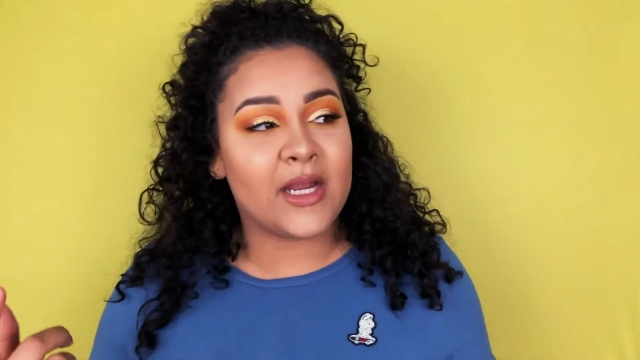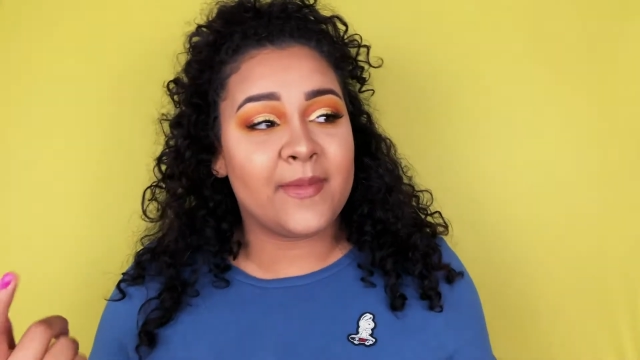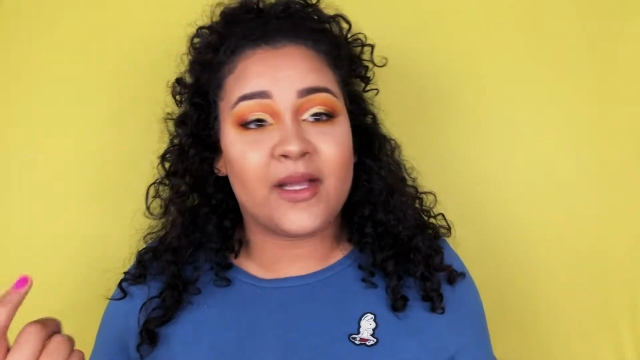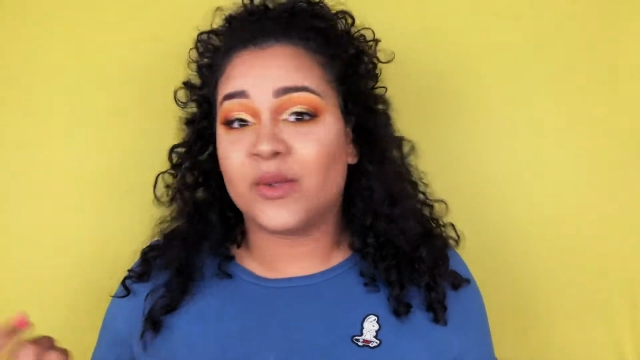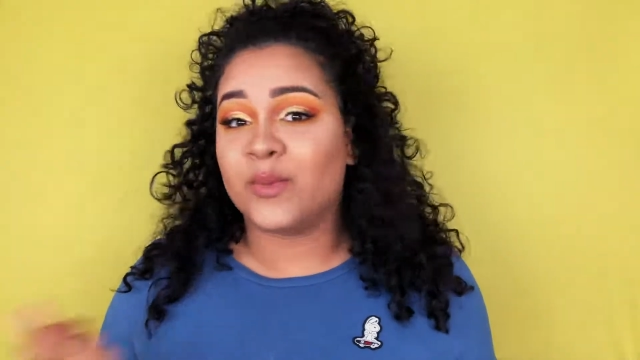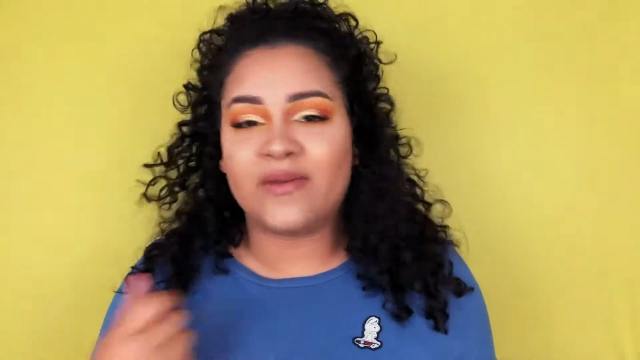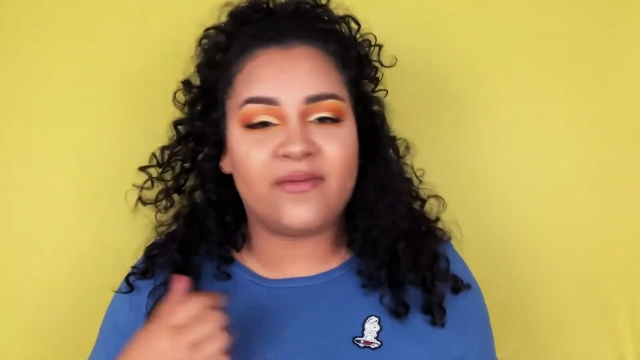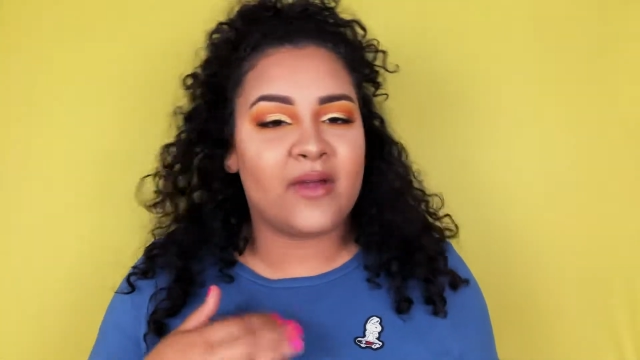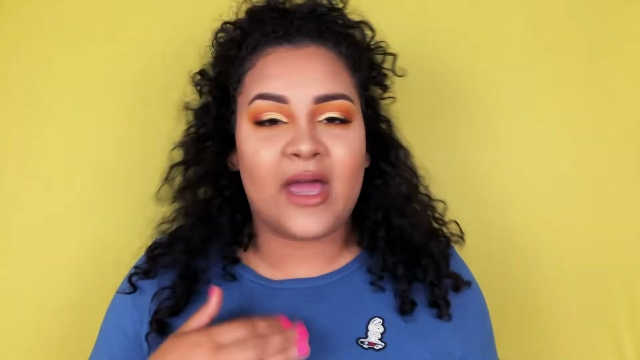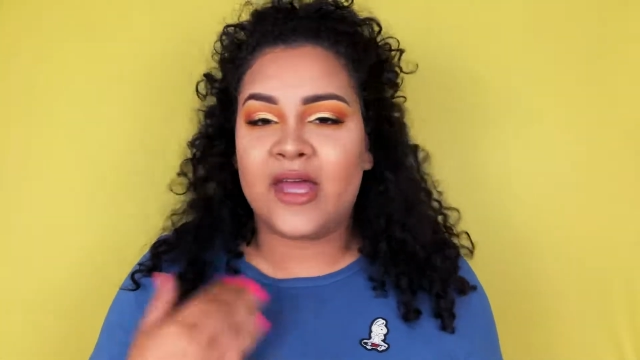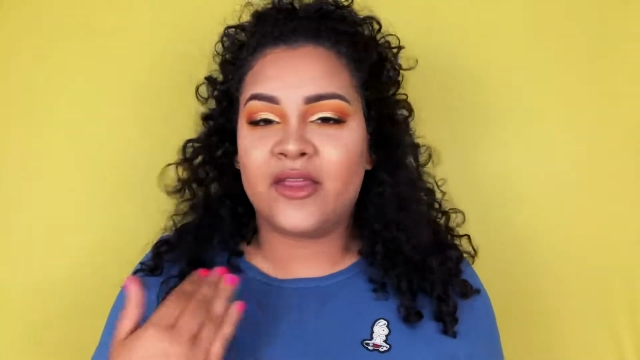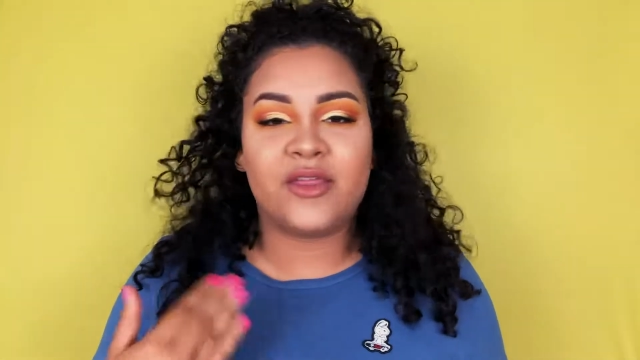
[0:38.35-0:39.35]
because we've
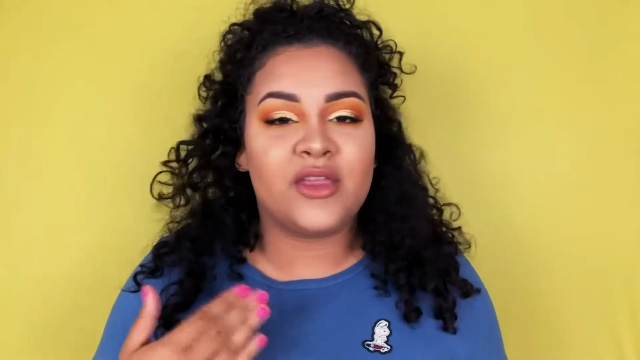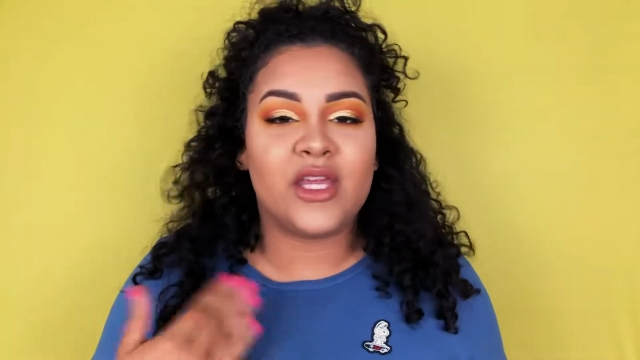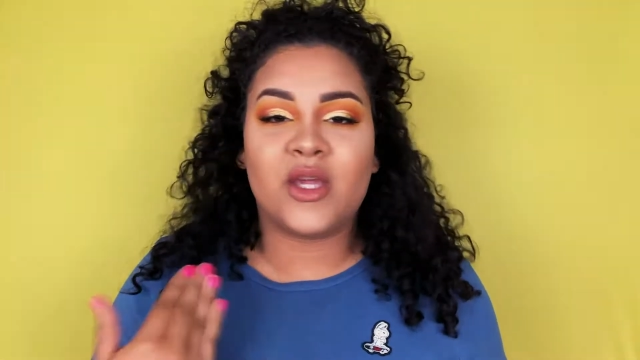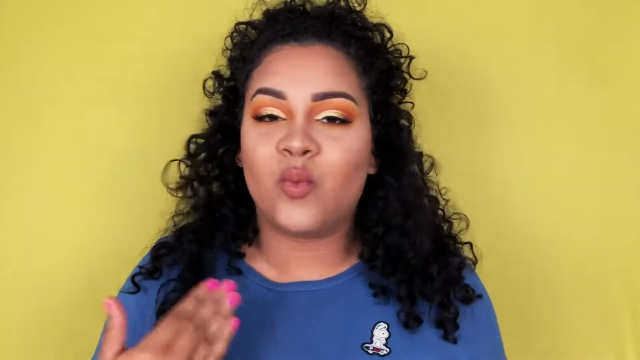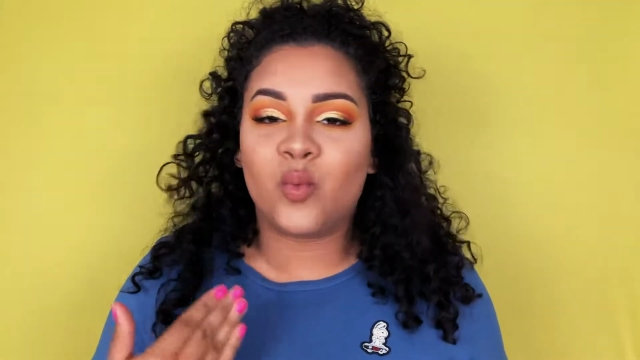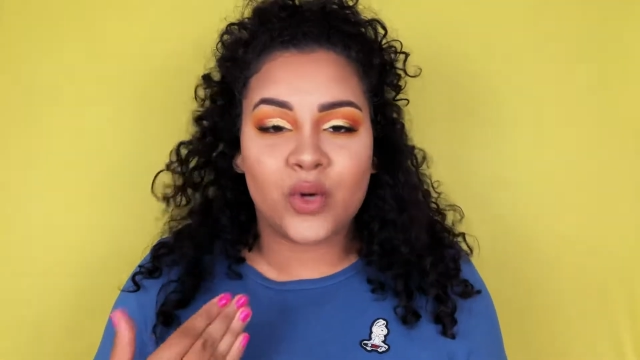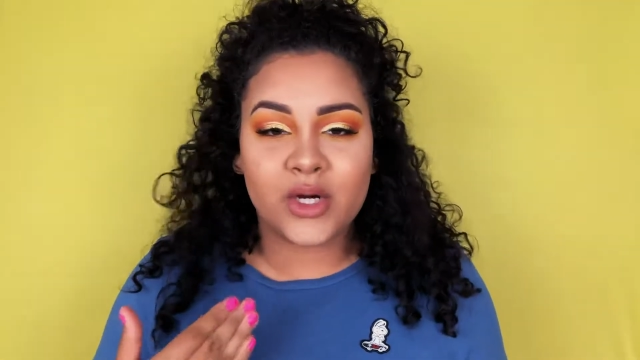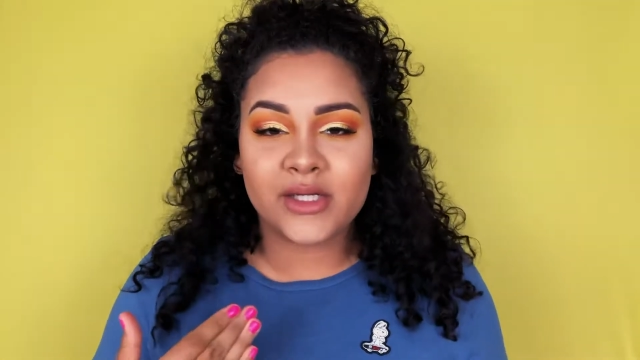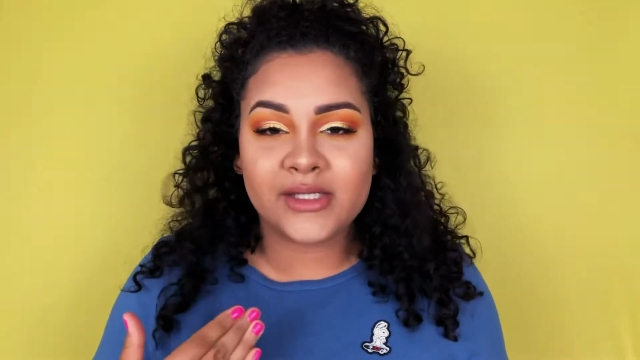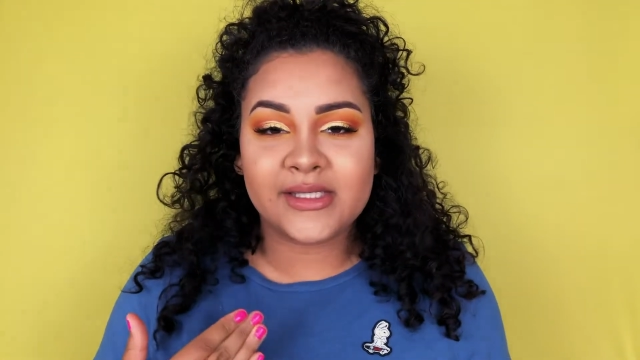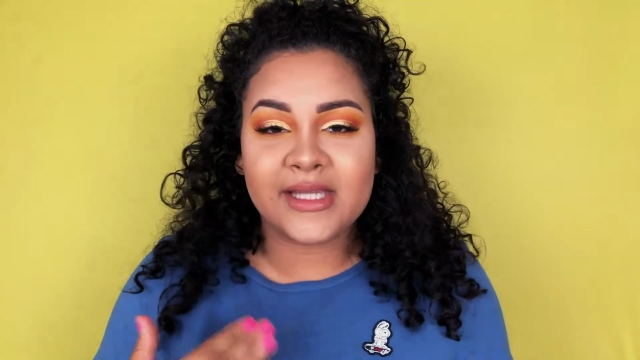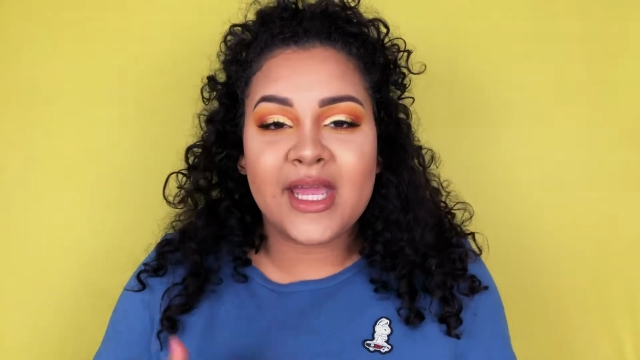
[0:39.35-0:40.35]
had the
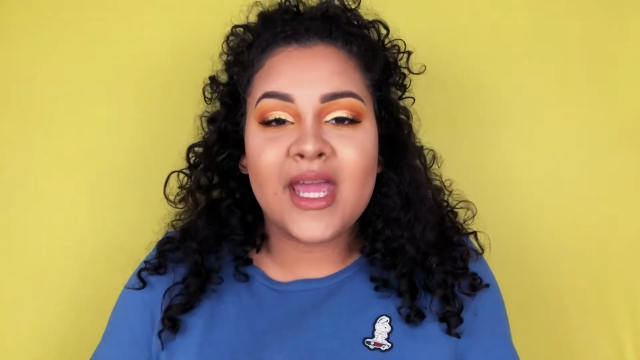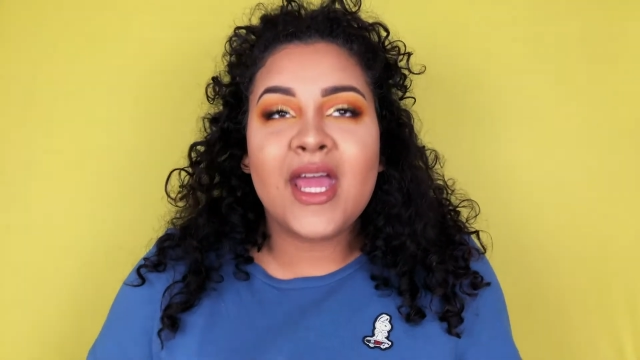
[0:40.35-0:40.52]
worst